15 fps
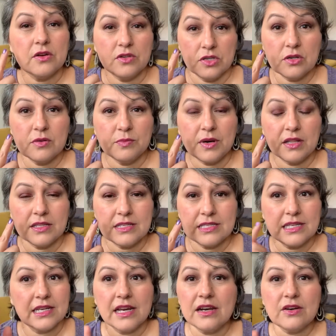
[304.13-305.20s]
you can probably see
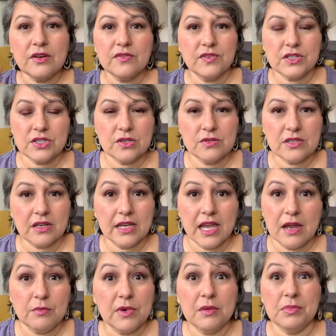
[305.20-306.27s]
it. I don't know if it shows on
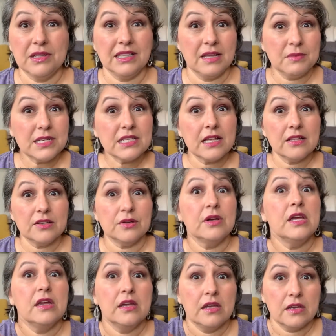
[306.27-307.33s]
camera, but let me tell you,
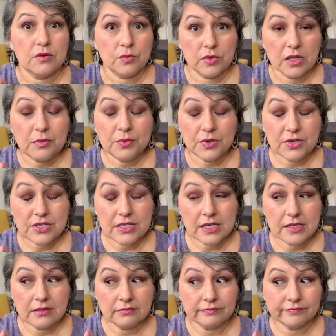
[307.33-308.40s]
in real
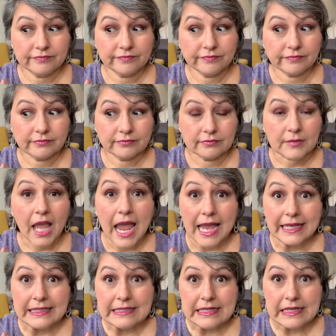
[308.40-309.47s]
person, I
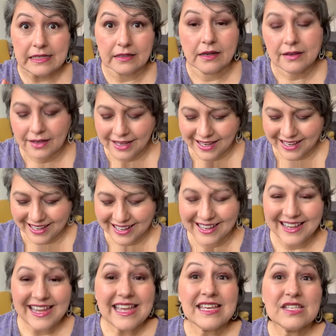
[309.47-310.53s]
can see it.
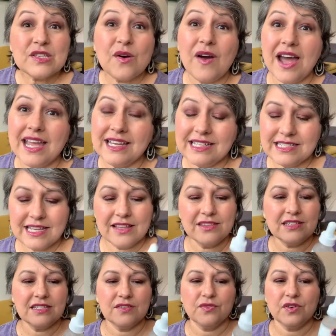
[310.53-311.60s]
So I can tell the
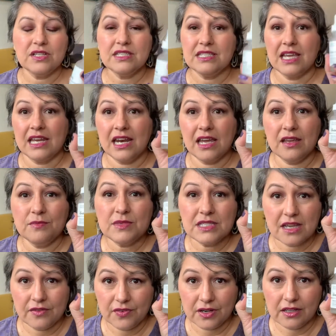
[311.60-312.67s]
difference, and I am
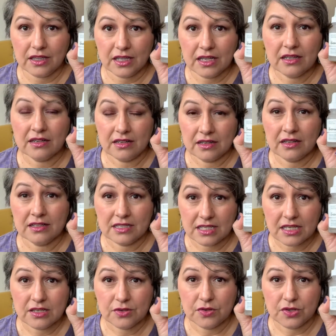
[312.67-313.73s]
definitely gonna
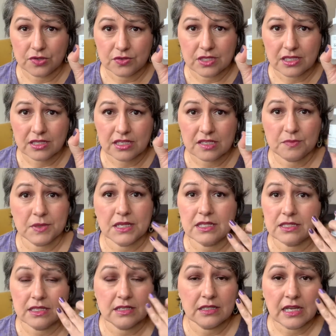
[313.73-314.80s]
continue using this because
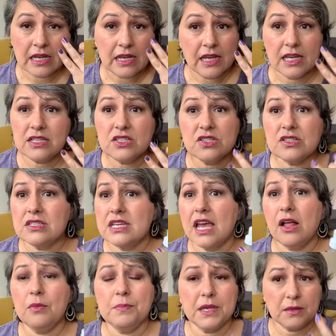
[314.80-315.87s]
it's just
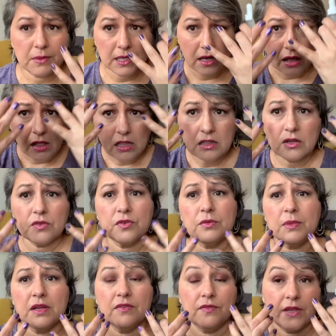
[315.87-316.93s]
helping me all over
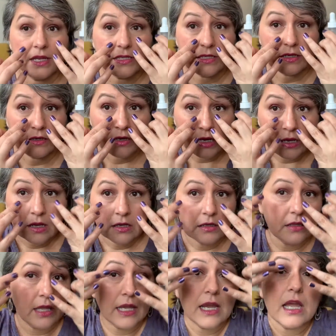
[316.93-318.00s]
my face. And
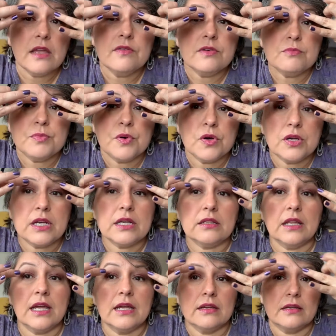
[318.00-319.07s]
like I even put it
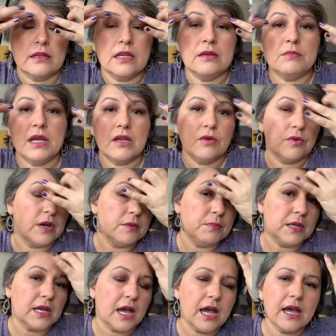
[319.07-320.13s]
like in my
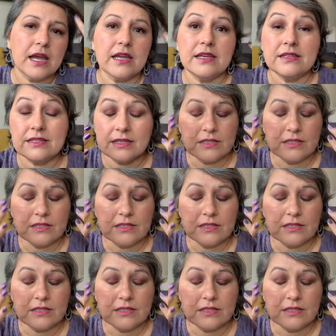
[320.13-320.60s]
crepey eyes and